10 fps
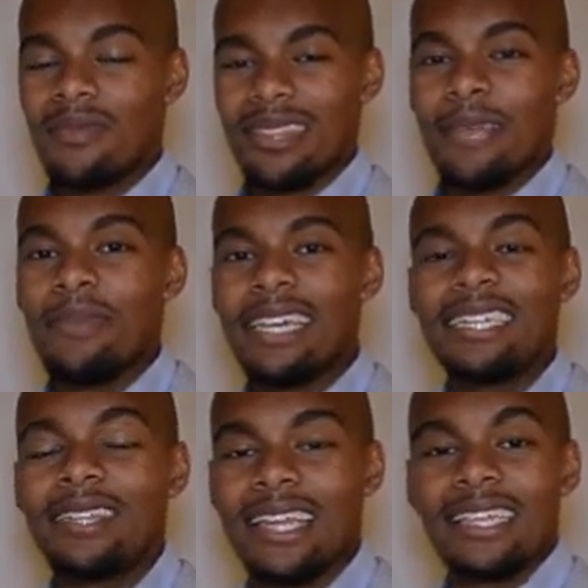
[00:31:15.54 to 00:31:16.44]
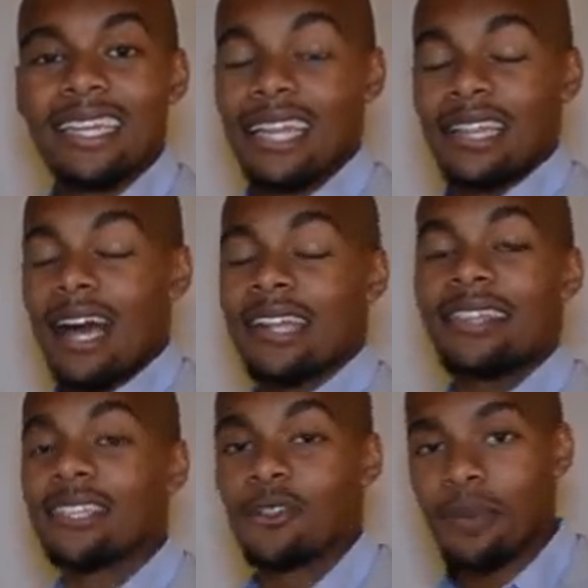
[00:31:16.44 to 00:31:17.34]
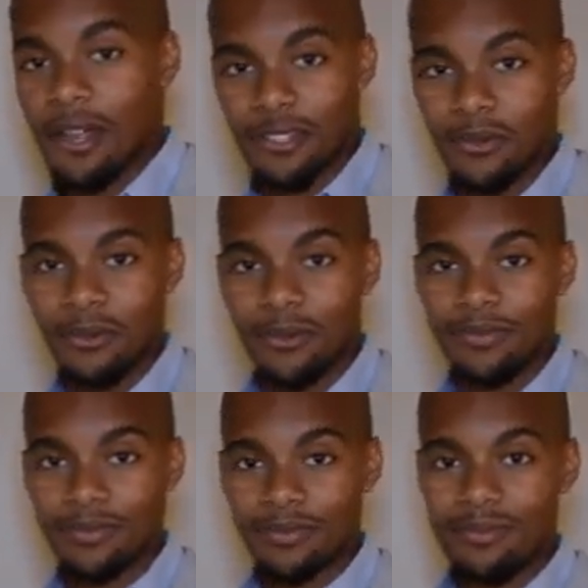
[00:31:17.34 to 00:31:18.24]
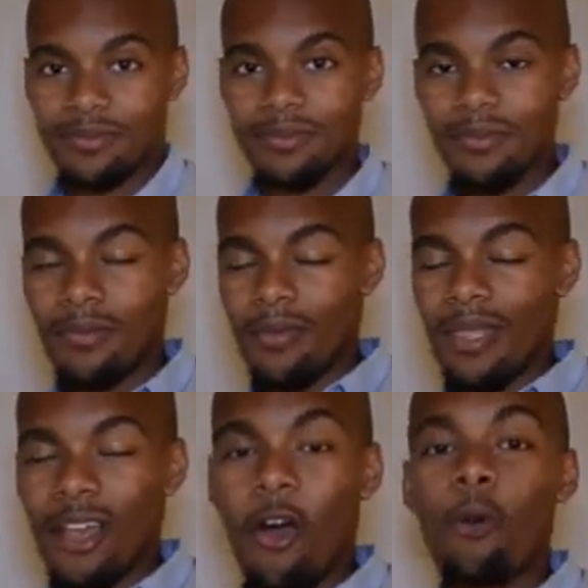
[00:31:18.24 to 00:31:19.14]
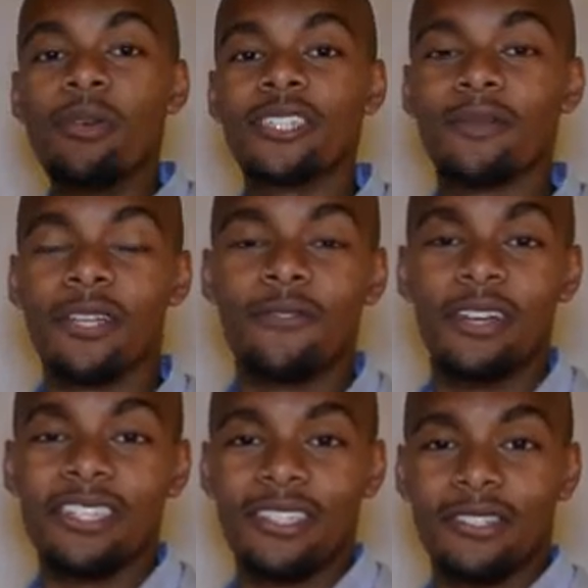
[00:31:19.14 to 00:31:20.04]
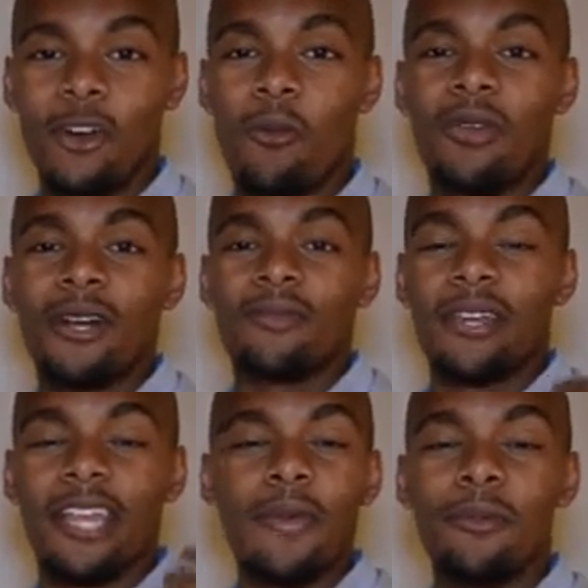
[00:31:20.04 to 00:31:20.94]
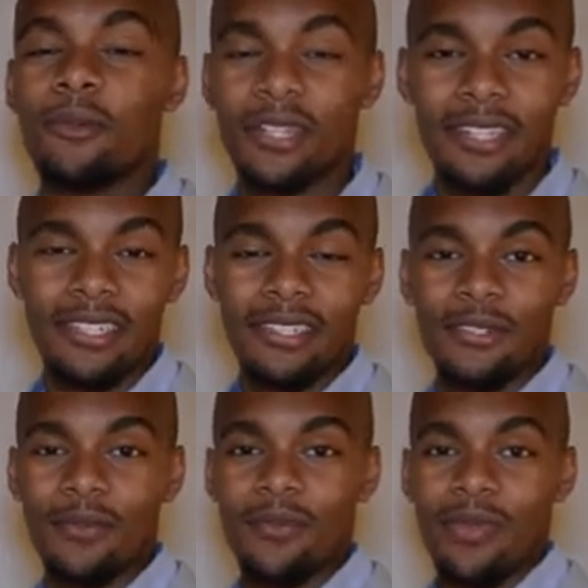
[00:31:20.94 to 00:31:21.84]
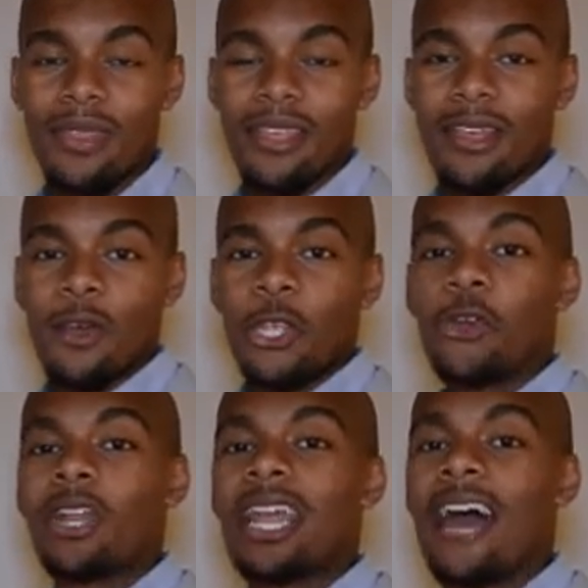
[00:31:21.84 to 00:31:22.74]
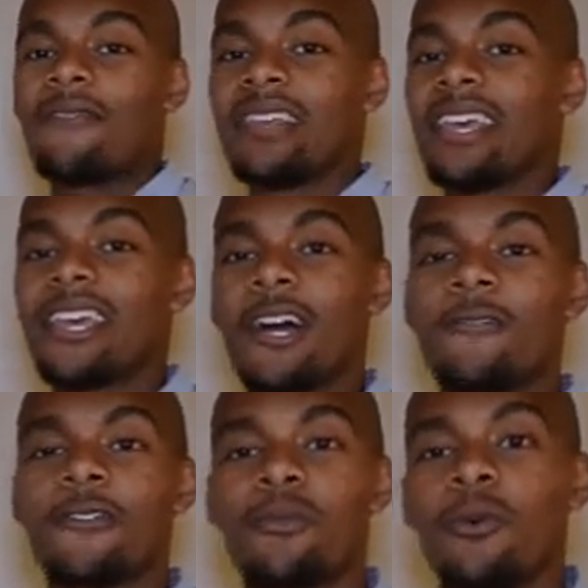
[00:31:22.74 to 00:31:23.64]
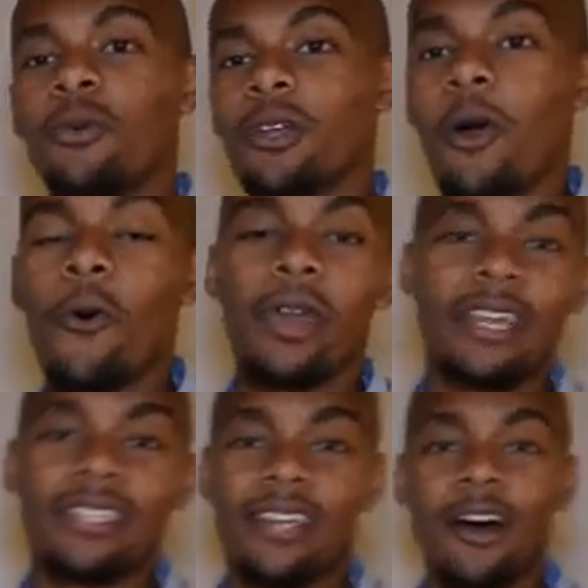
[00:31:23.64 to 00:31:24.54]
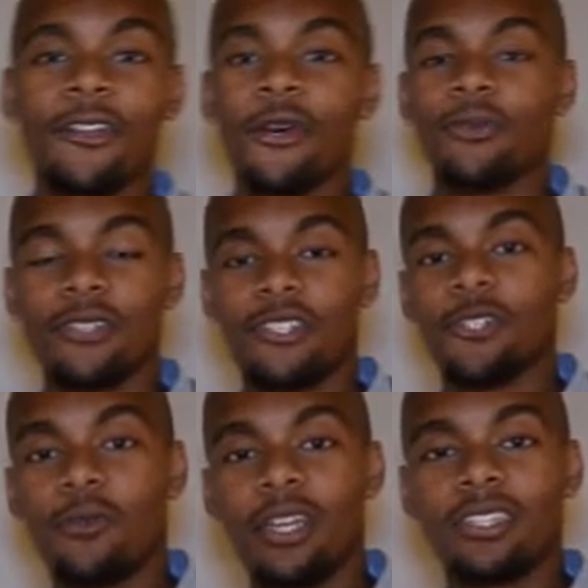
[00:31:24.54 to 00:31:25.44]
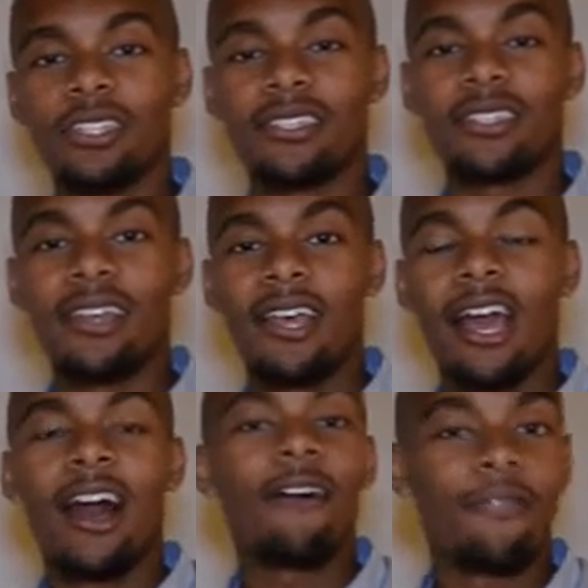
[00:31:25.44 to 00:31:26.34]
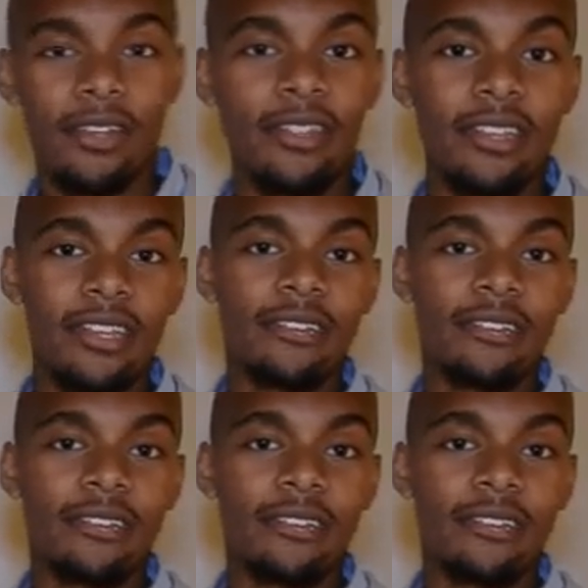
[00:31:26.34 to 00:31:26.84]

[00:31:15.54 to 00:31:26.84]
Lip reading: They begin to think that a lot of things are possible. Opens up their visions, open up their capabilities. You're going to have to get comfortable with going into unknown situations confidently.